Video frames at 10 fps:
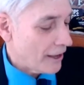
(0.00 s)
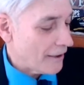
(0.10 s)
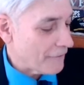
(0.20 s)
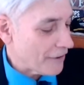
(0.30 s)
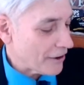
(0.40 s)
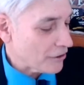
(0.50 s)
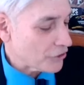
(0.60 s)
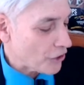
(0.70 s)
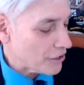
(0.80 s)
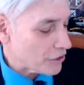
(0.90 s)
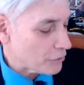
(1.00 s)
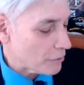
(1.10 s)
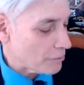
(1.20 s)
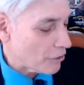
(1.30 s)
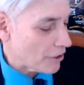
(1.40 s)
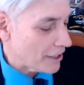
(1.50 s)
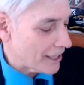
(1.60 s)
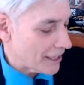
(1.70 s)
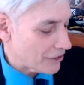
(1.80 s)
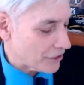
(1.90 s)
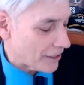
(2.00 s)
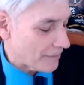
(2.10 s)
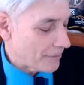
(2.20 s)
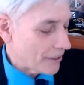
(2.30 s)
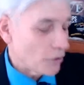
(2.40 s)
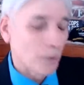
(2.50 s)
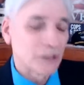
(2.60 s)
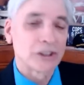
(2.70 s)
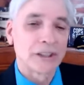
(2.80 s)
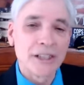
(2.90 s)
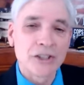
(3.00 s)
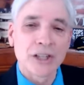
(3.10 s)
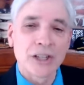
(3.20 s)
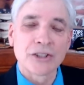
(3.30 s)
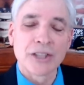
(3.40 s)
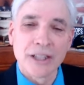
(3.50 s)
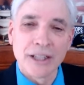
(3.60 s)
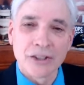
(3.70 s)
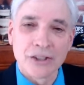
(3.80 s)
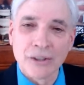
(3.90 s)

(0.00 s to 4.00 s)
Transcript: and federal charges were brought against them, which leads us to this.